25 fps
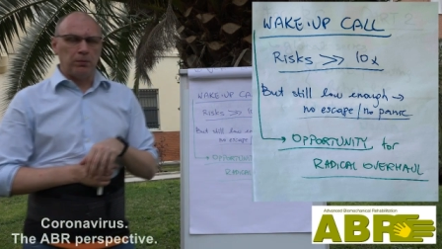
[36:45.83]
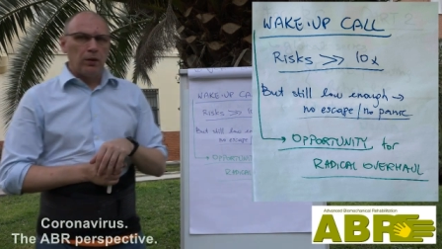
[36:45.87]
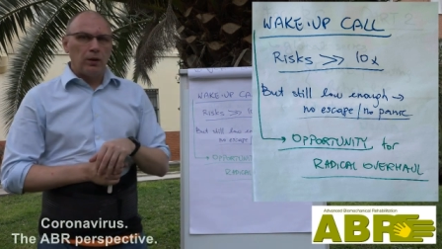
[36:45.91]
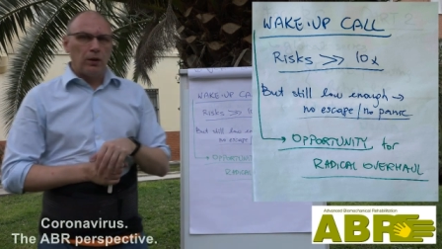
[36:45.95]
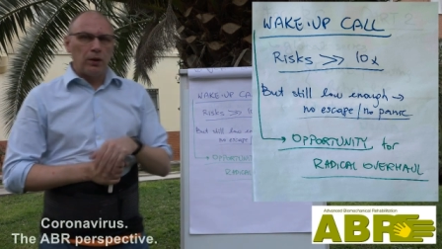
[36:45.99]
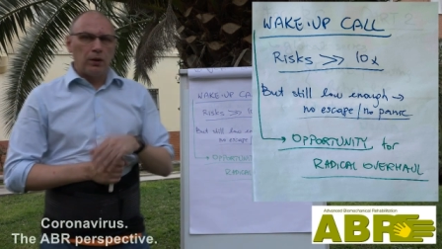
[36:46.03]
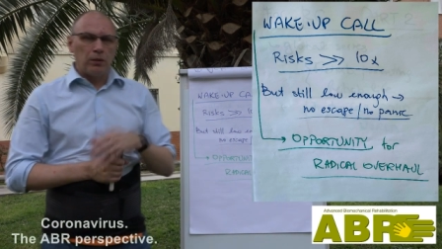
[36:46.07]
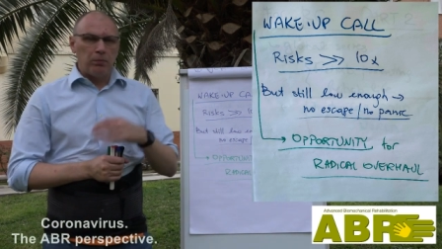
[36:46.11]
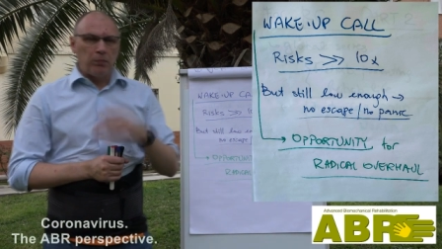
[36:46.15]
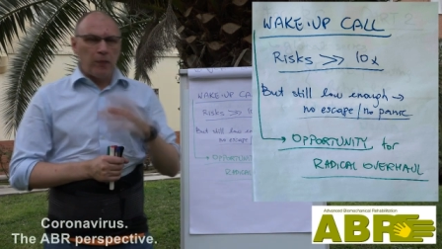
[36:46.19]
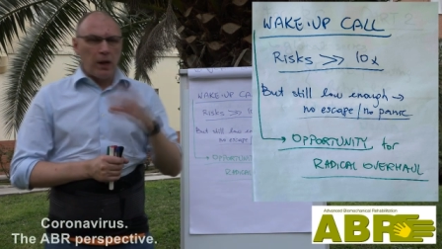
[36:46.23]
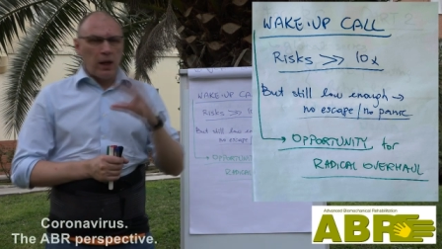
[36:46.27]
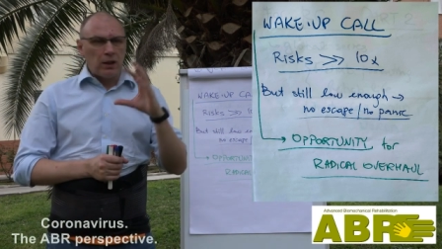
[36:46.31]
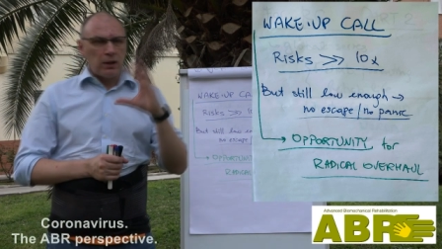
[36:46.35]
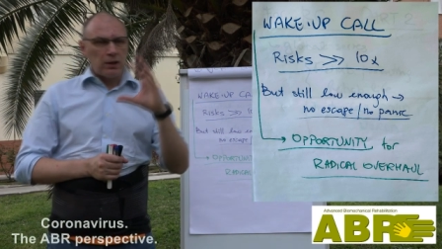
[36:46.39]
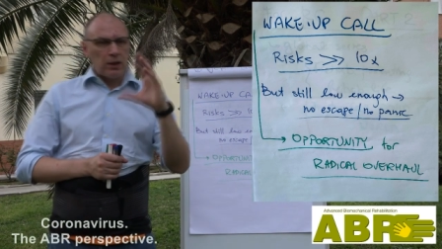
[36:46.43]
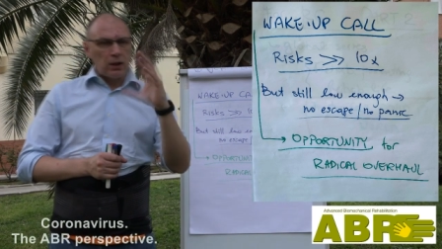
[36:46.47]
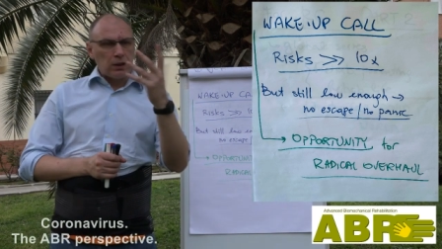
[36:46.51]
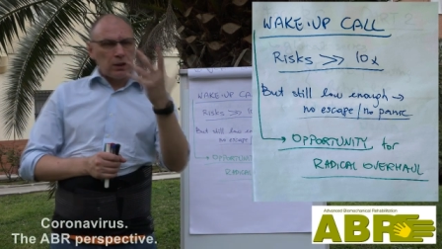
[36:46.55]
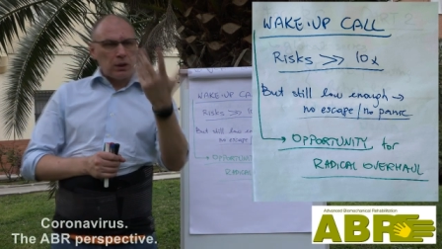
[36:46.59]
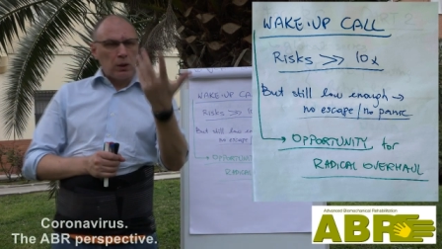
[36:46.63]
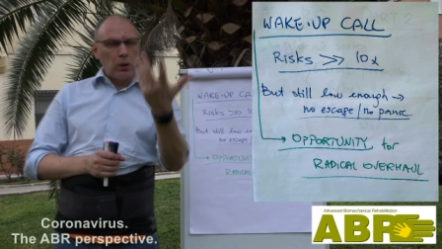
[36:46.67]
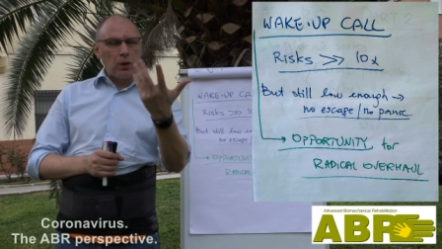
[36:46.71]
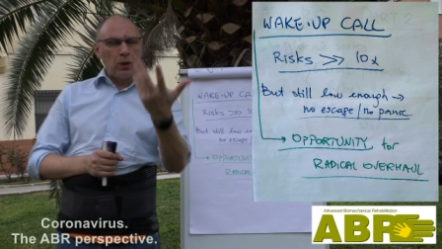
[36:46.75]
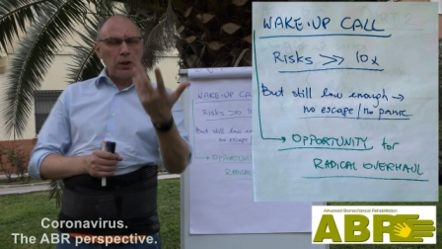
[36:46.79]
It makes
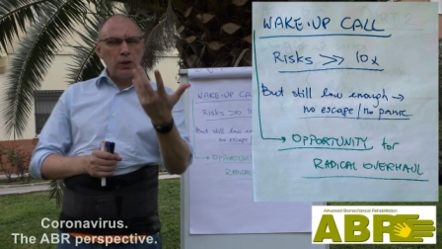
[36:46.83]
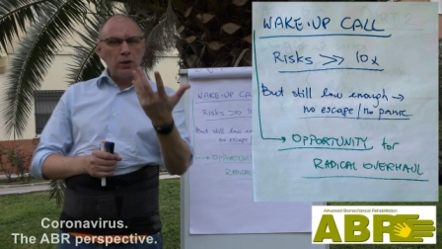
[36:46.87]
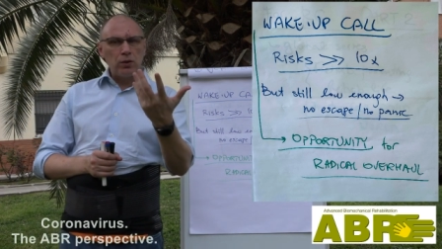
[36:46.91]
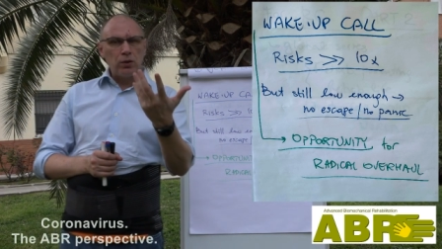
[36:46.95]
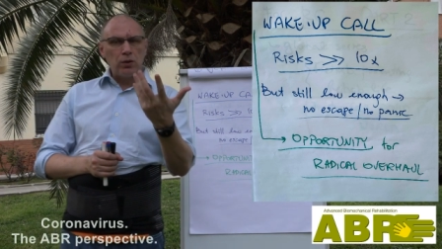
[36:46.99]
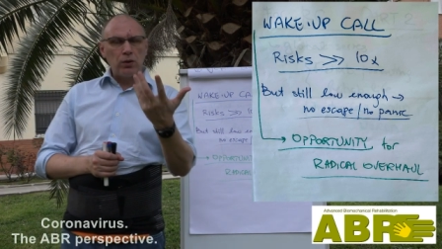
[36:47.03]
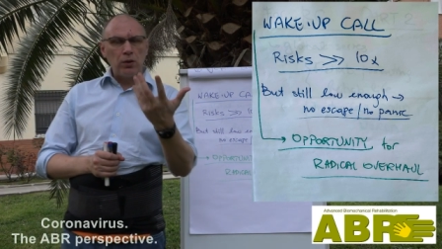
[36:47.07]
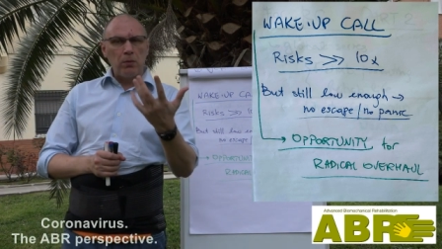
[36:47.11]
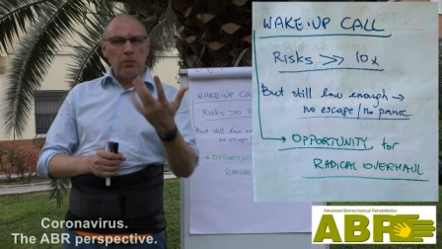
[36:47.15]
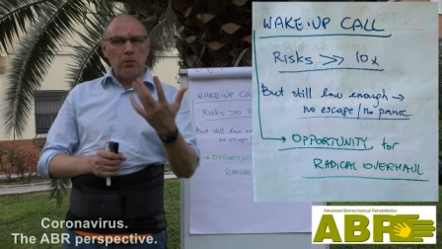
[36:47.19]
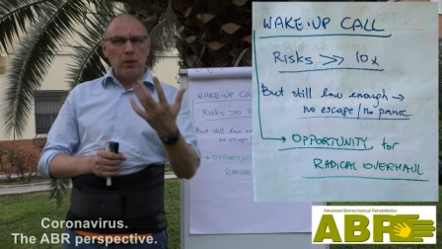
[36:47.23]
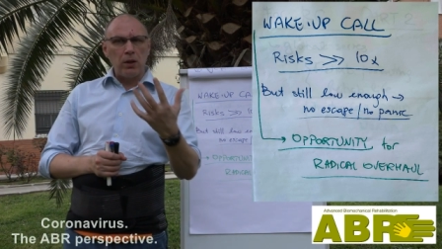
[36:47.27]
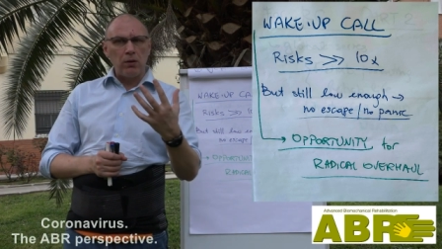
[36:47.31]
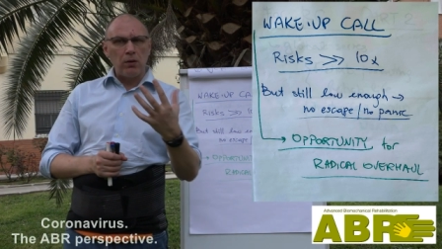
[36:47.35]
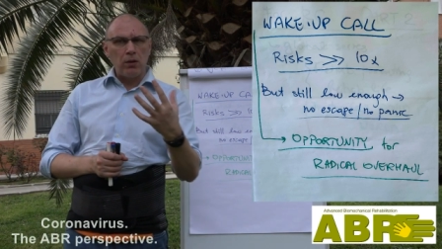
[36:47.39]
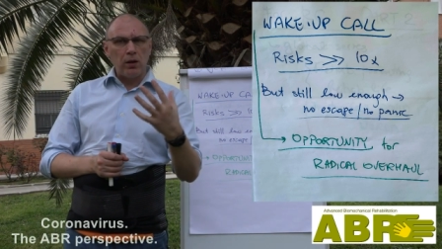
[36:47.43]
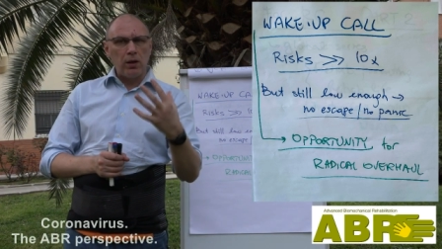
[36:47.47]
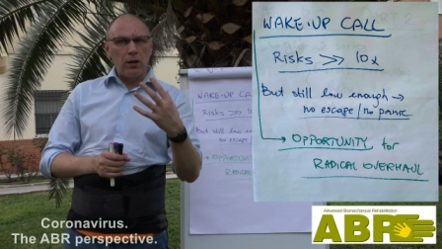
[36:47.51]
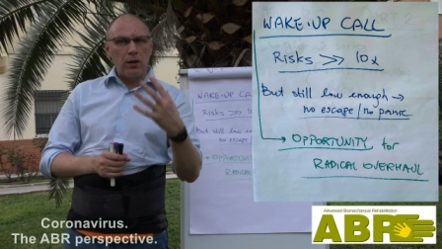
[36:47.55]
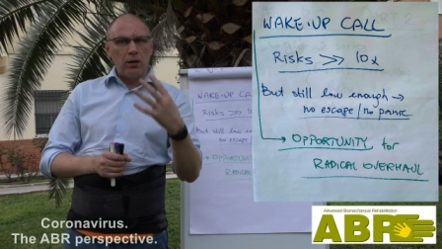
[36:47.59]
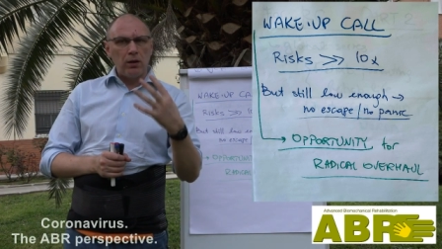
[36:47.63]
us look into the mirror,